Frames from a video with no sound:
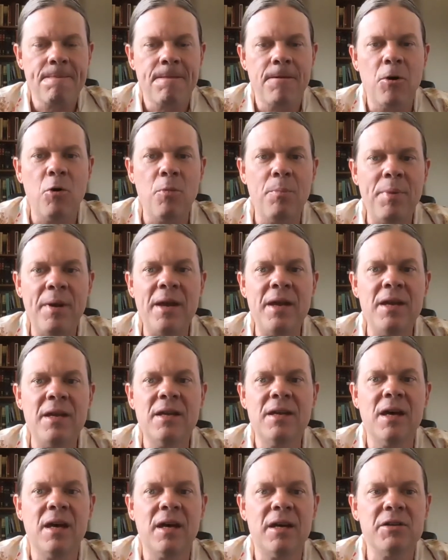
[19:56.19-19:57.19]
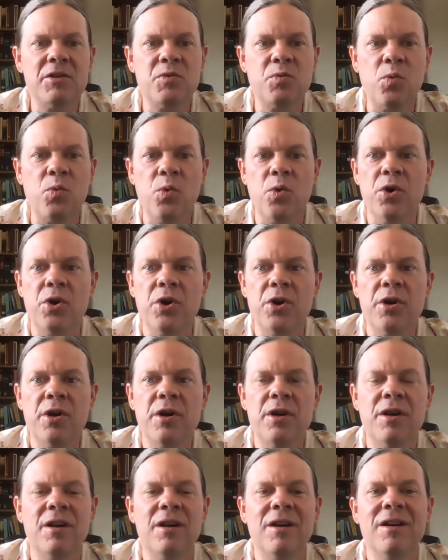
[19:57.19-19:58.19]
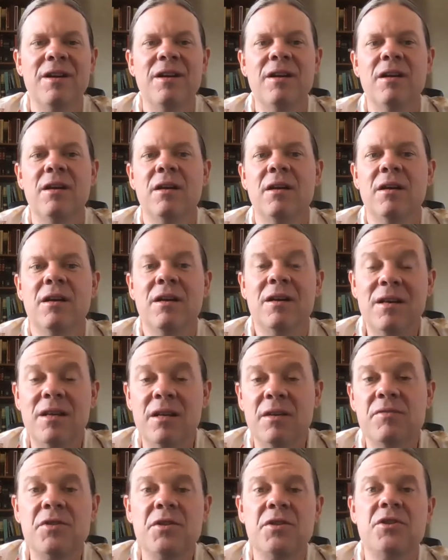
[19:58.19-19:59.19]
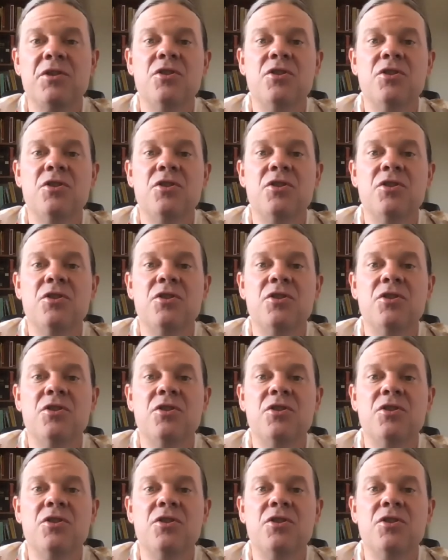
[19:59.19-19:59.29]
obeying God's word gives us